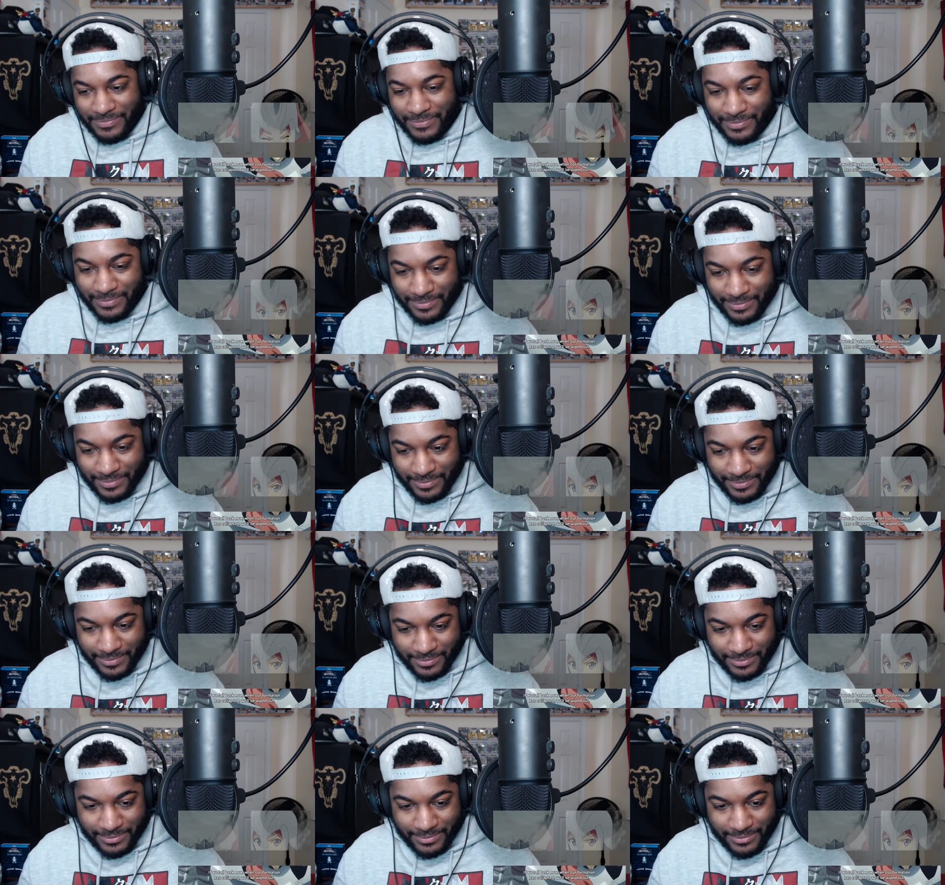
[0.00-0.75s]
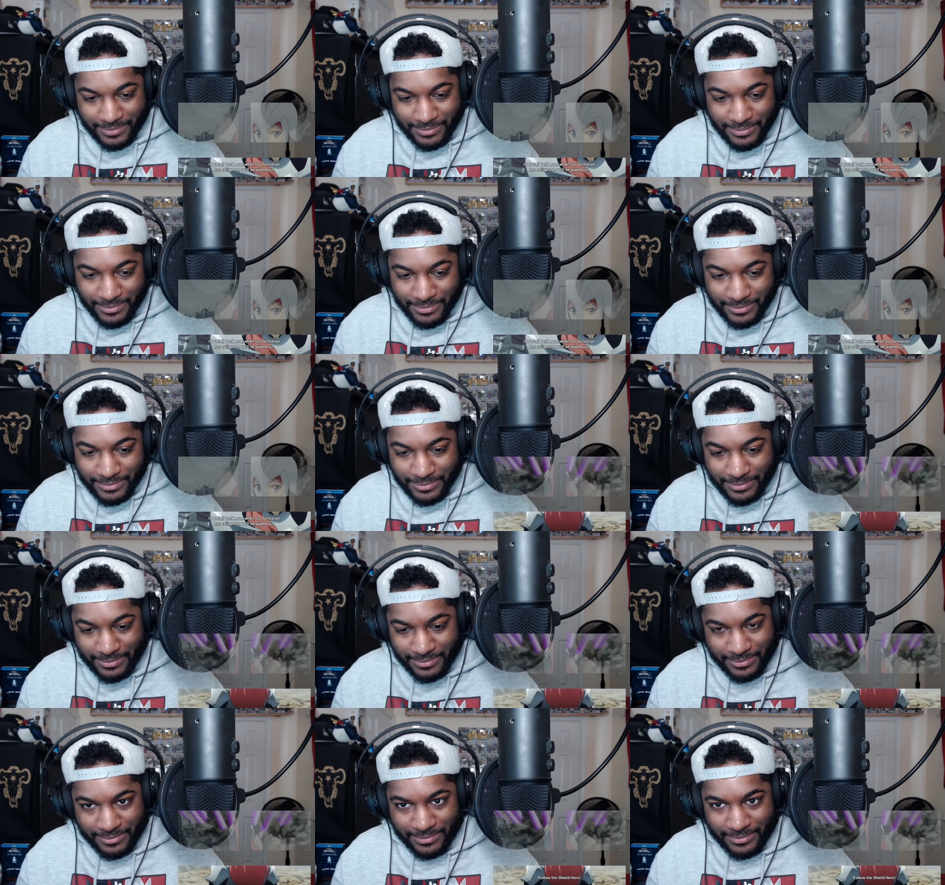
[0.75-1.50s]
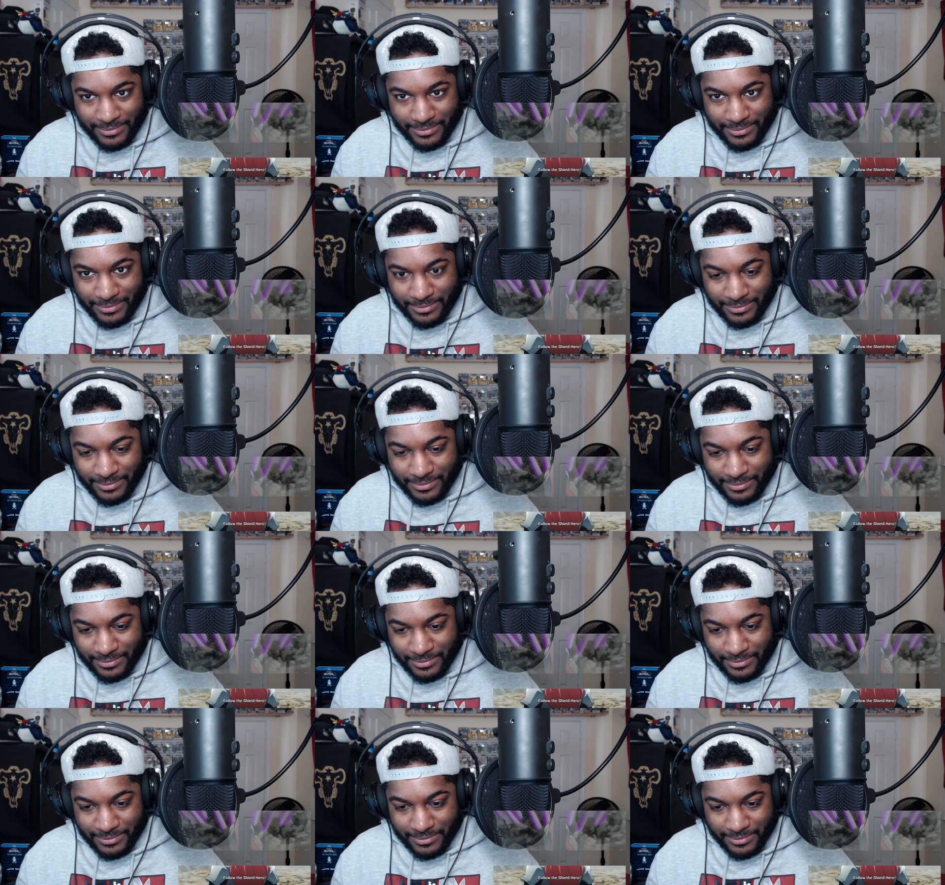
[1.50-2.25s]

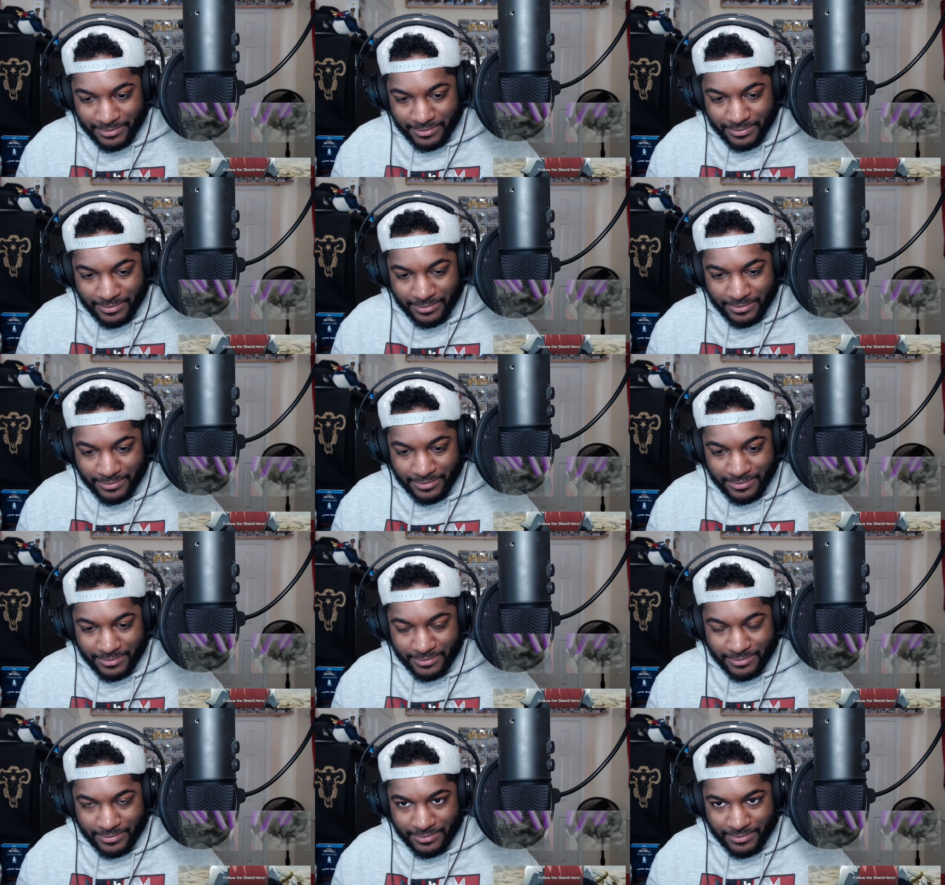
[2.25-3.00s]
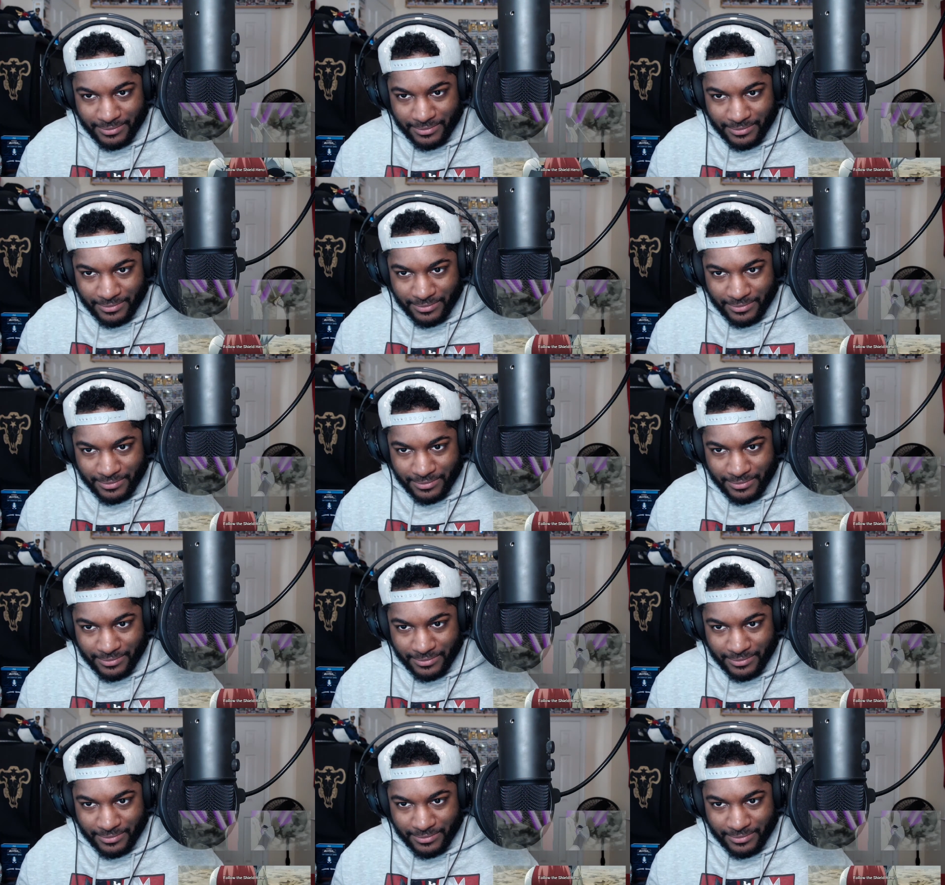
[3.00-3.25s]
Nothing is said.